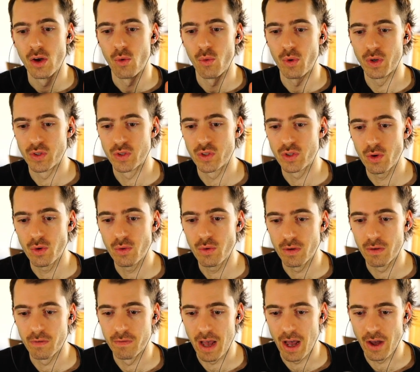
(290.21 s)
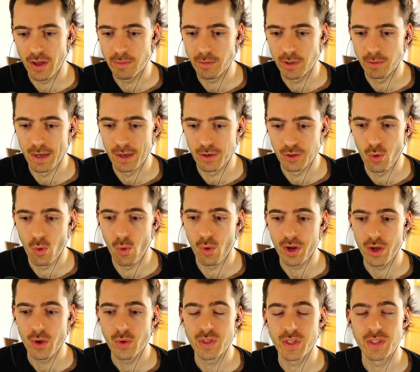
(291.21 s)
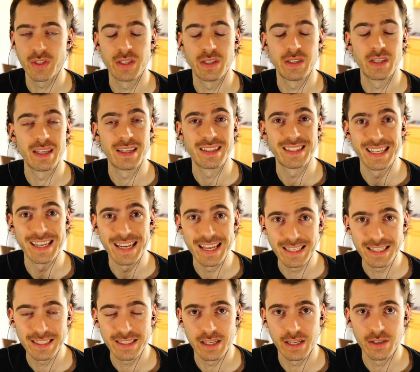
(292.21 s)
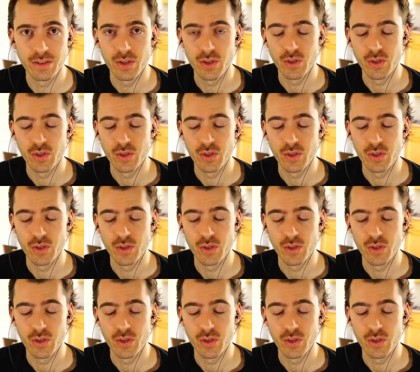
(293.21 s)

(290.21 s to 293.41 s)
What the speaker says: What's so valuable about Goryos is it's an instant,